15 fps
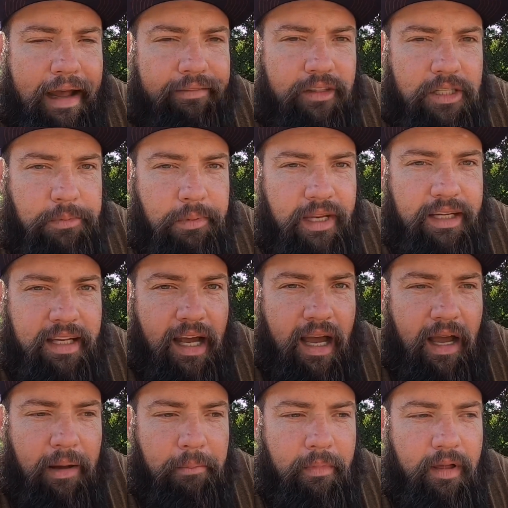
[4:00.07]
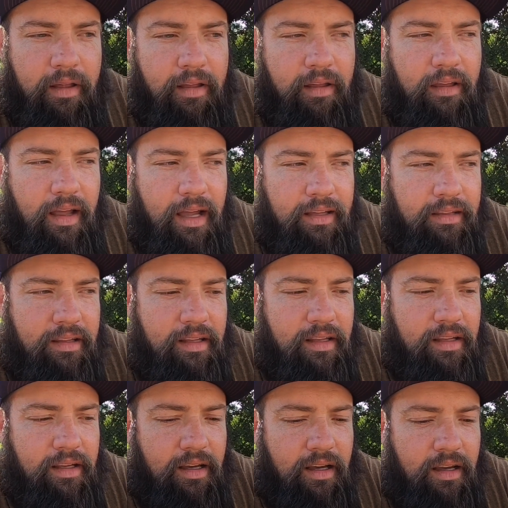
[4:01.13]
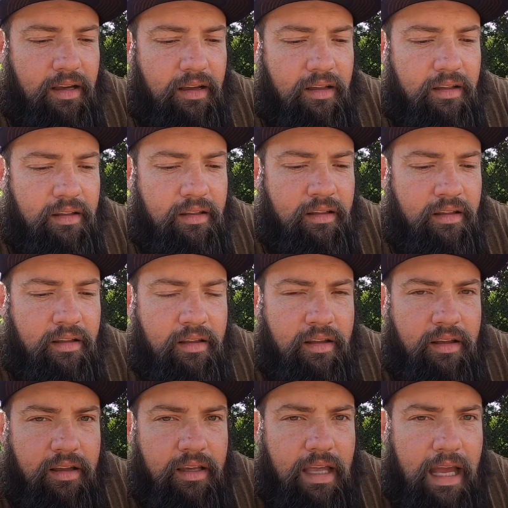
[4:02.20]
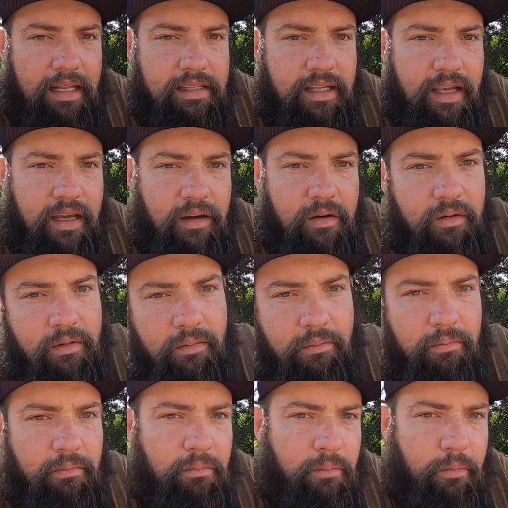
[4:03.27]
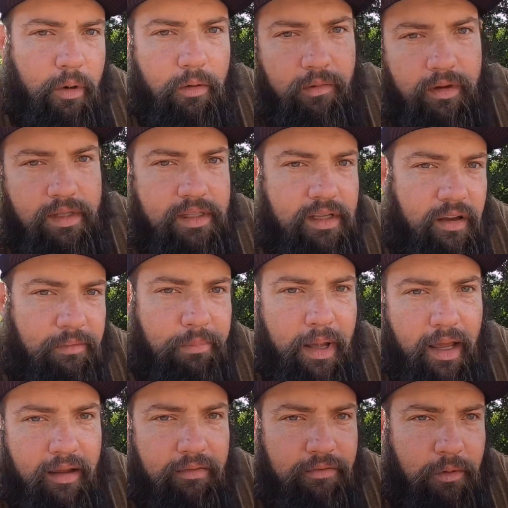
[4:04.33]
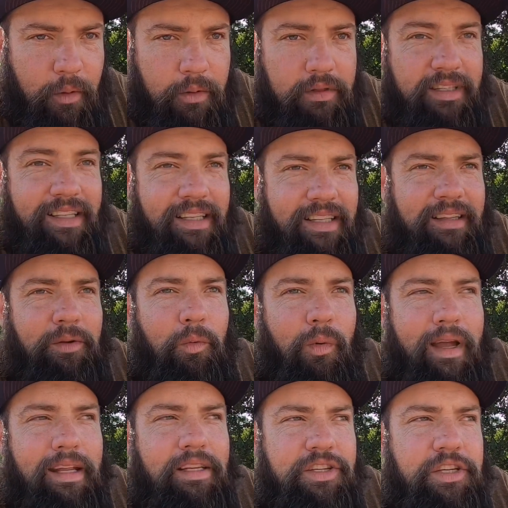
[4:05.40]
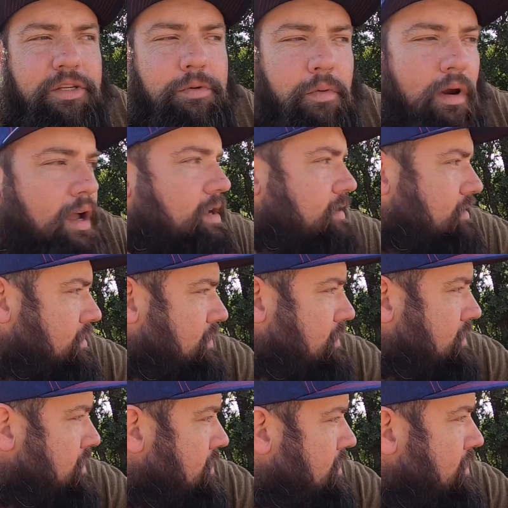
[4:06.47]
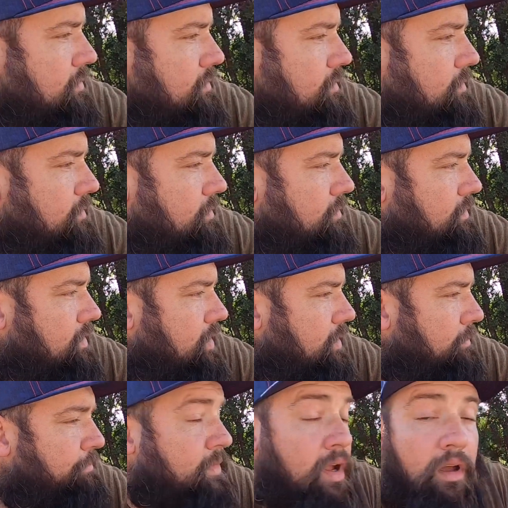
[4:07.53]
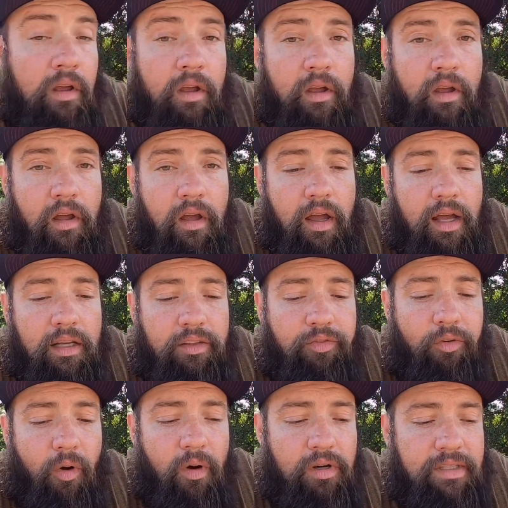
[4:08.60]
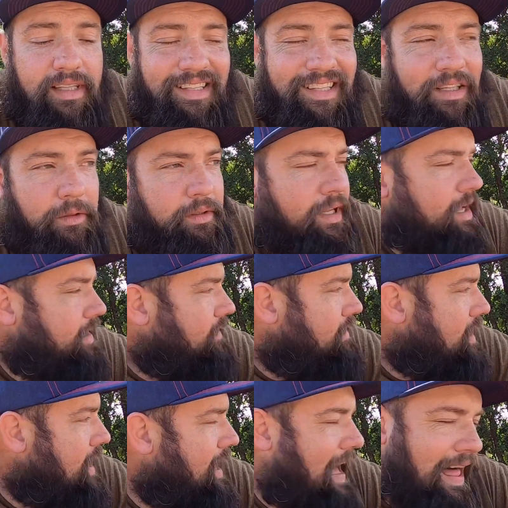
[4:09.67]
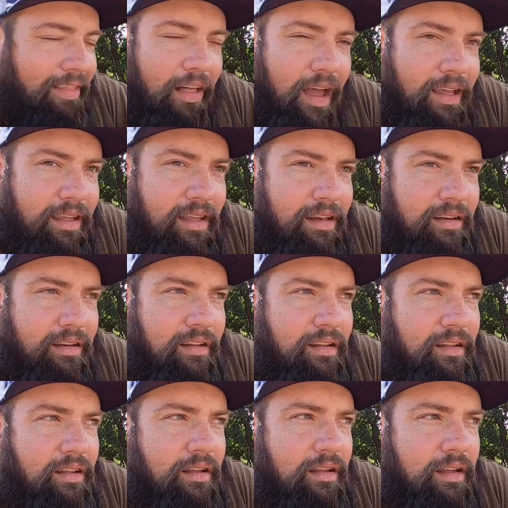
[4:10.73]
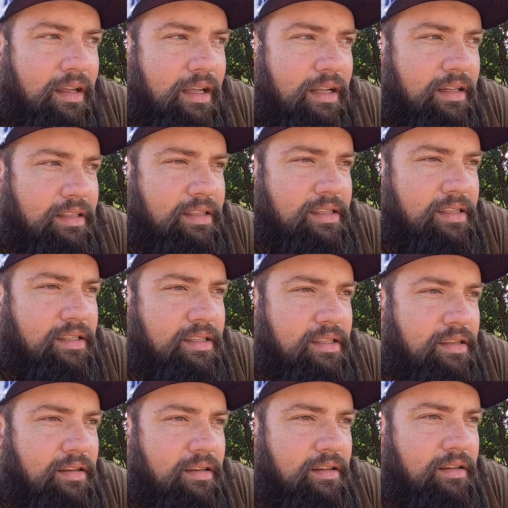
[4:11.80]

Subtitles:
have to spend time at the cat scale moving stuff back and forth to get the weight just right. So as far as the tilt deck, I like it. It